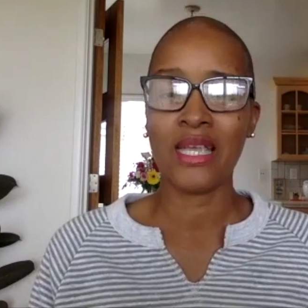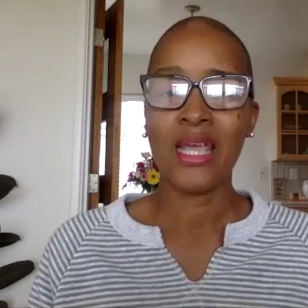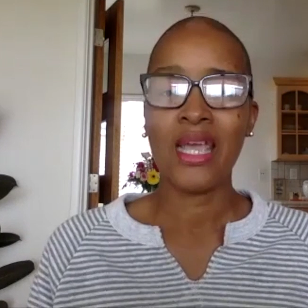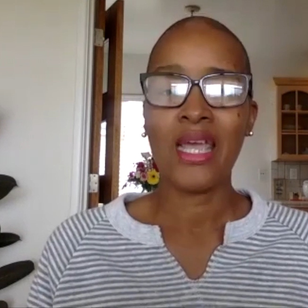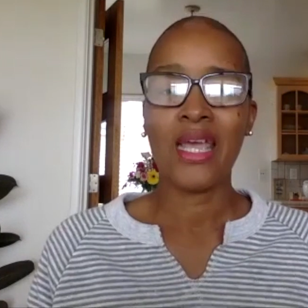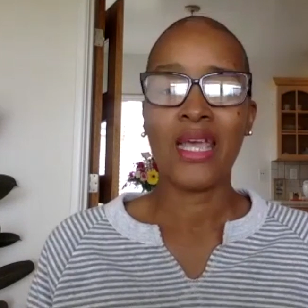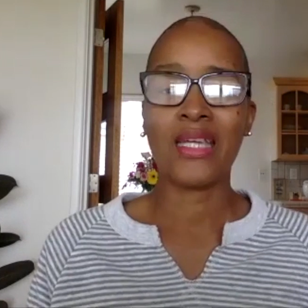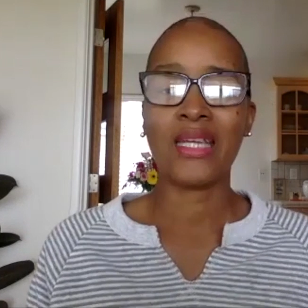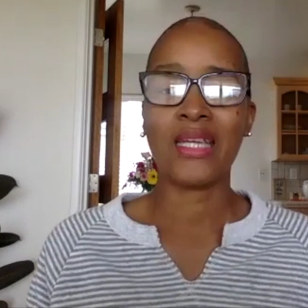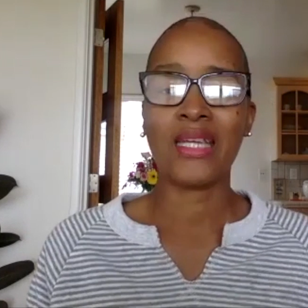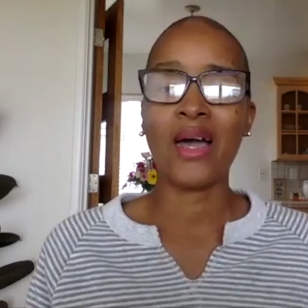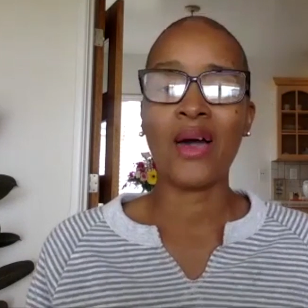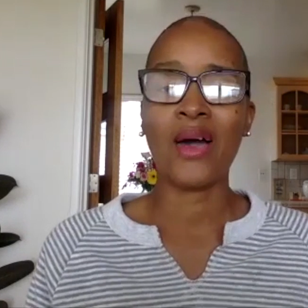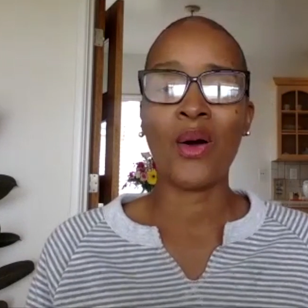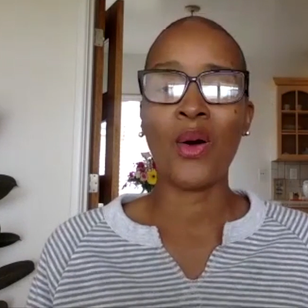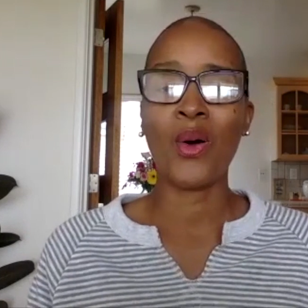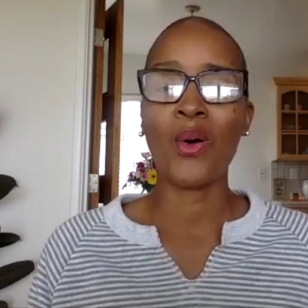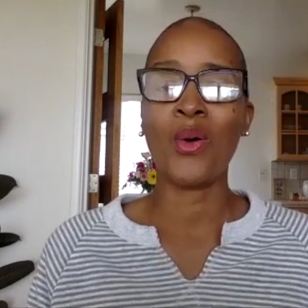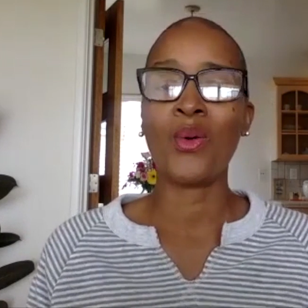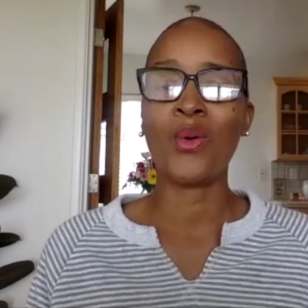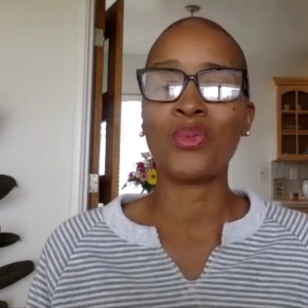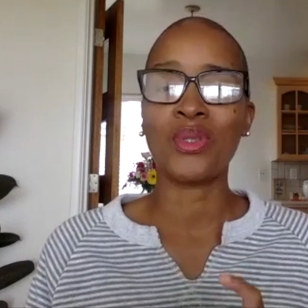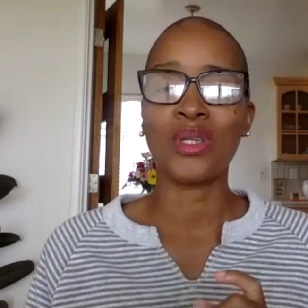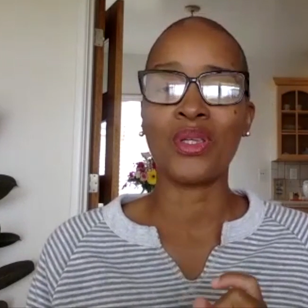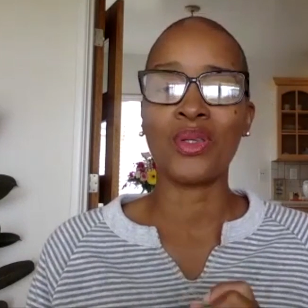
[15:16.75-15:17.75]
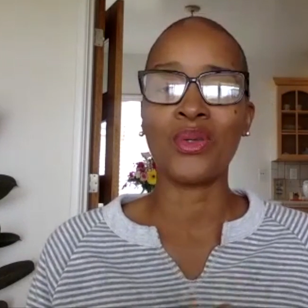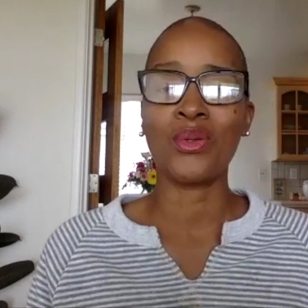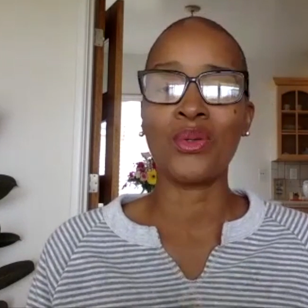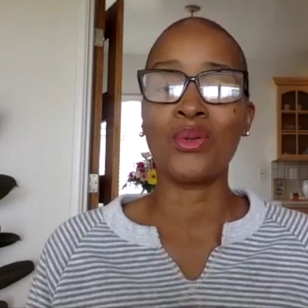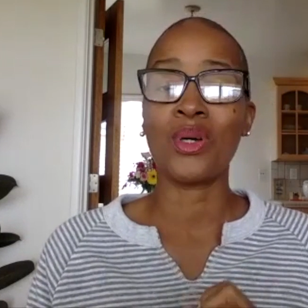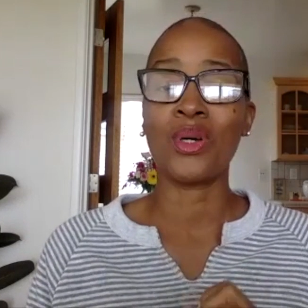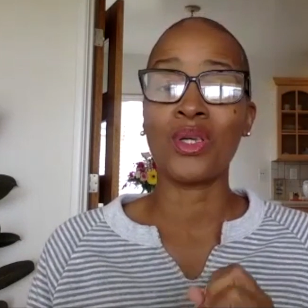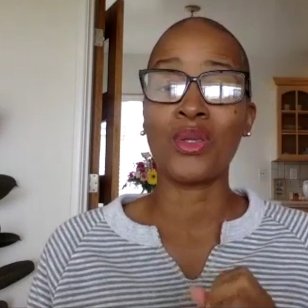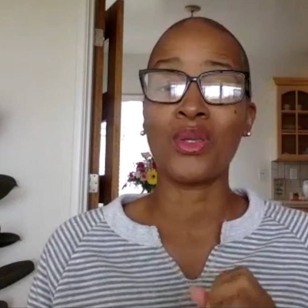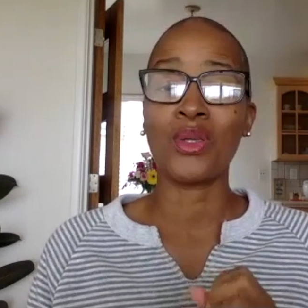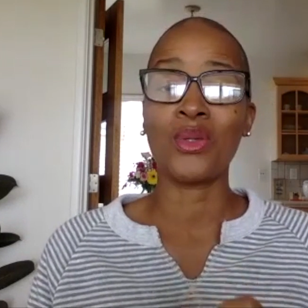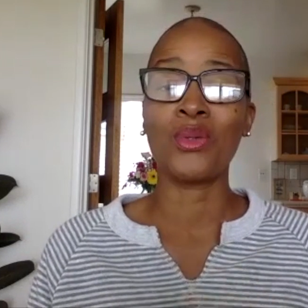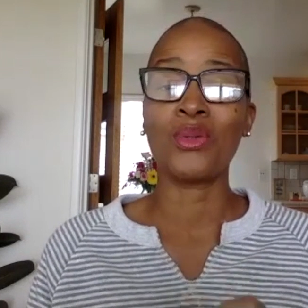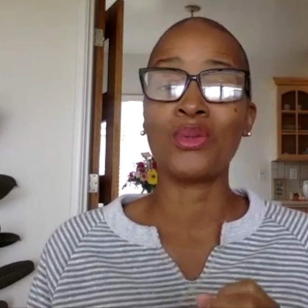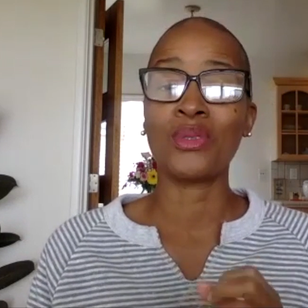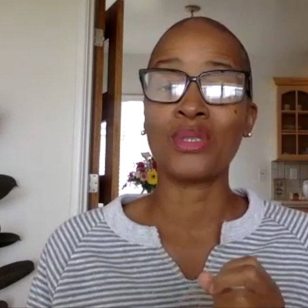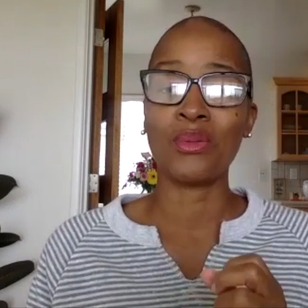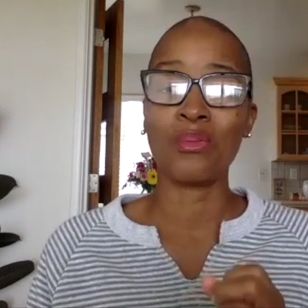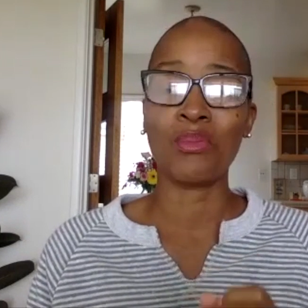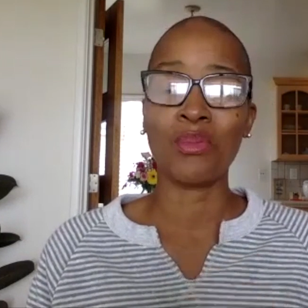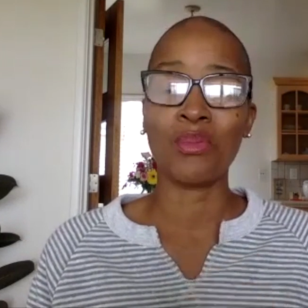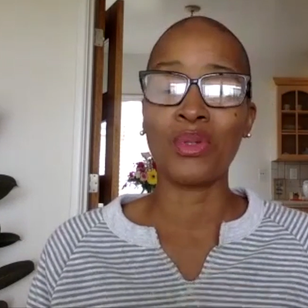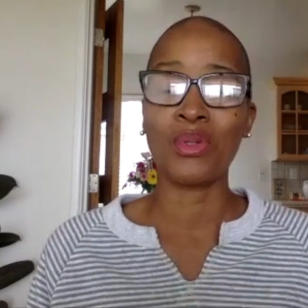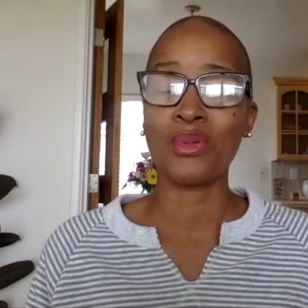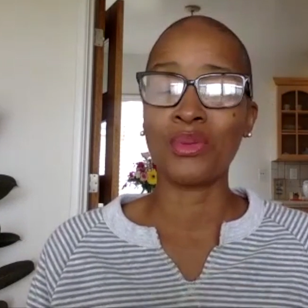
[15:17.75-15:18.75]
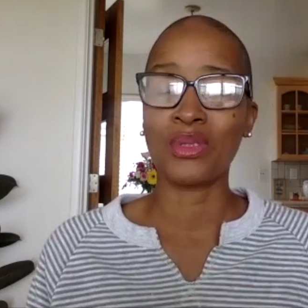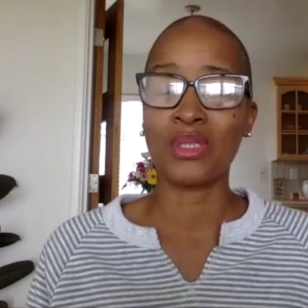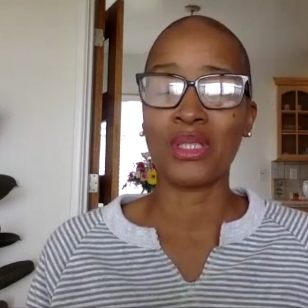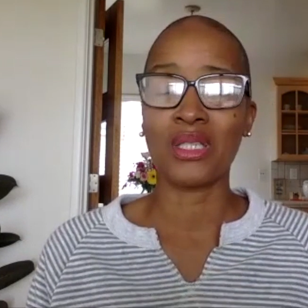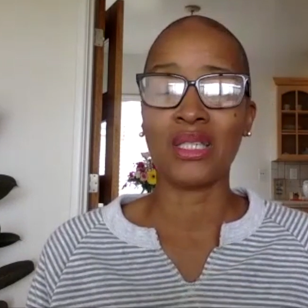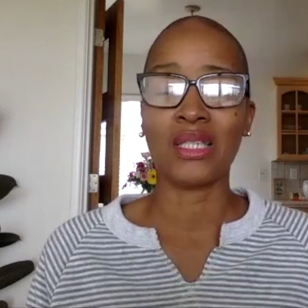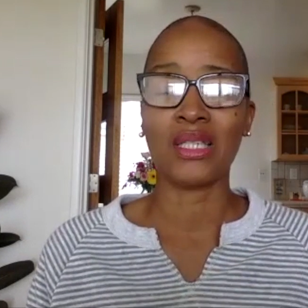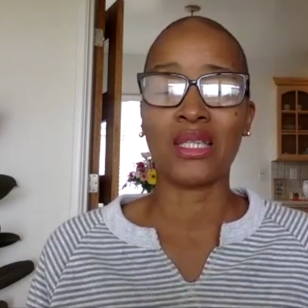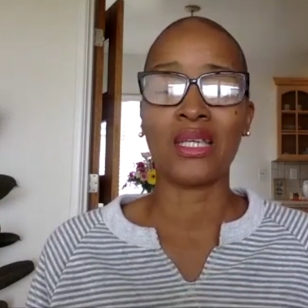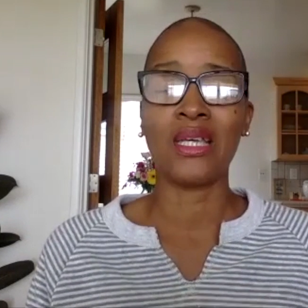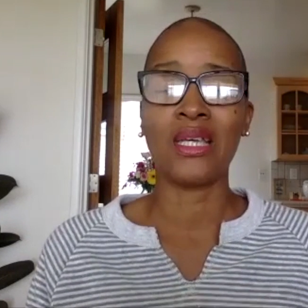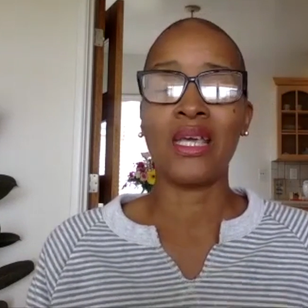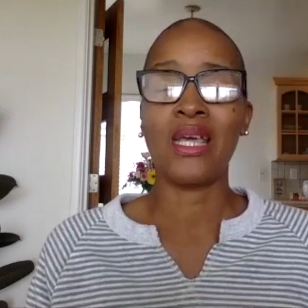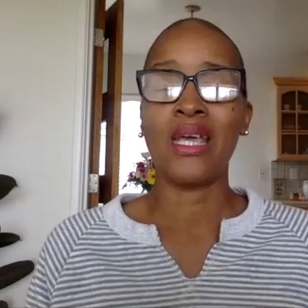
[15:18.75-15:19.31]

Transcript: And I hope that you are using music